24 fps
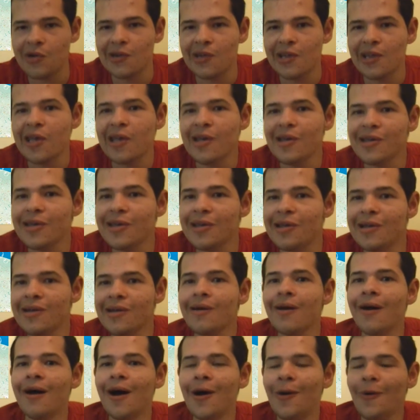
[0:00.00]

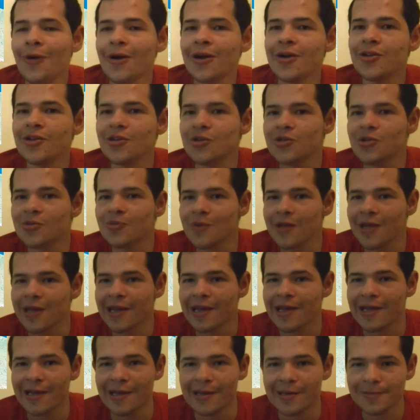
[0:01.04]
"Kicking, I want to do some
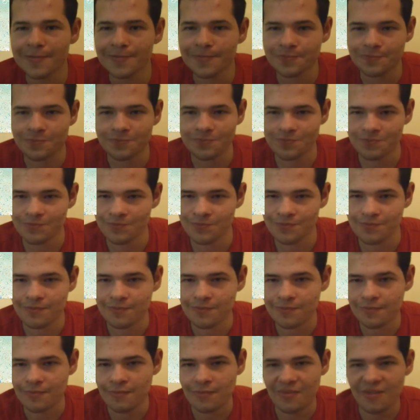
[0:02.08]
kicking."
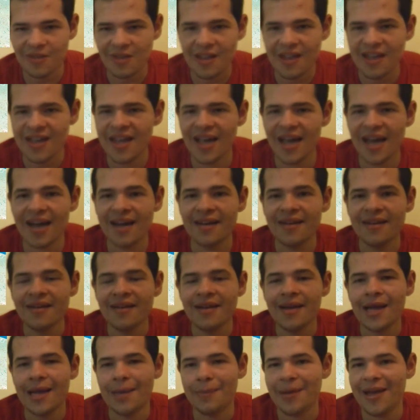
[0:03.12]
Yeah,
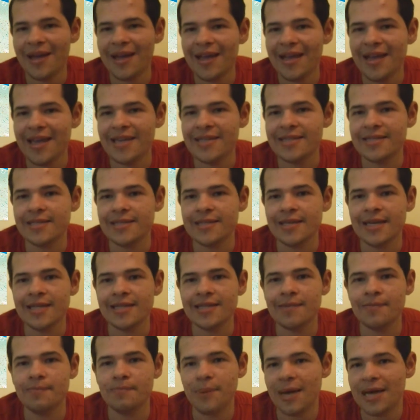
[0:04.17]
Band Geeks is like
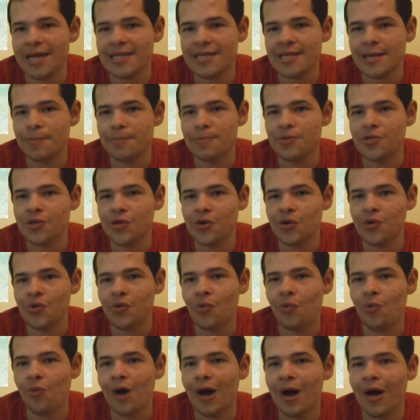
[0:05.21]
the best episode,
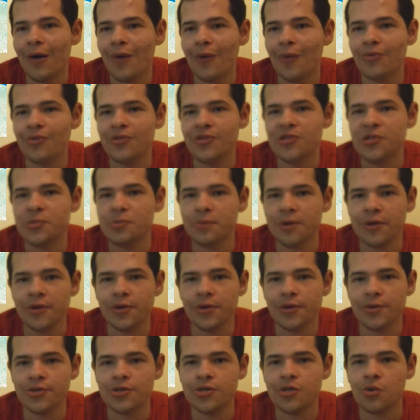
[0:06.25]
while The
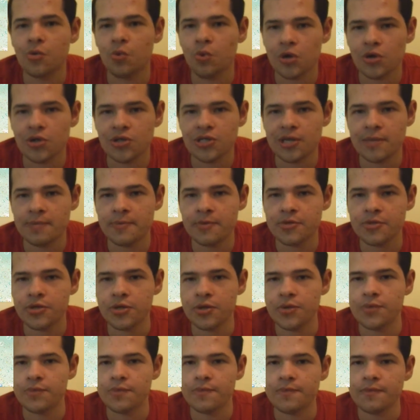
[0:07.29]
Splinter is the worst
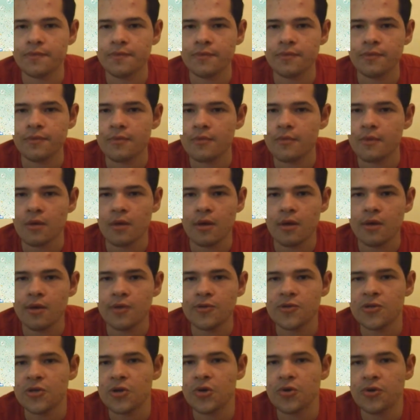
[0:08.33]
episode.
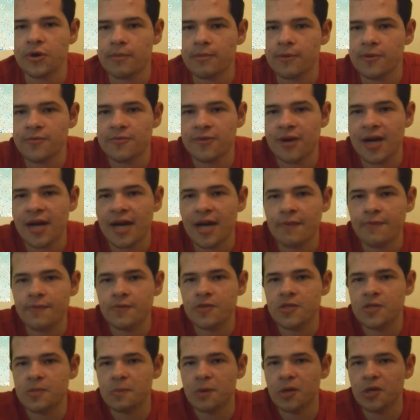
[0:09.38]
So, number 5,
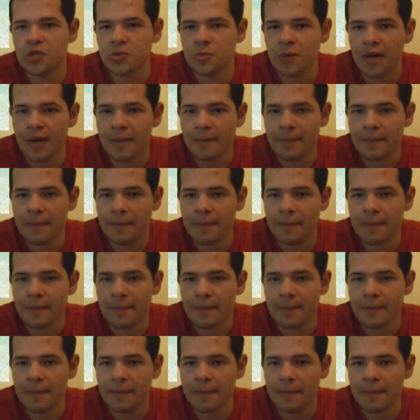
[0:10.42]
SpongeBob.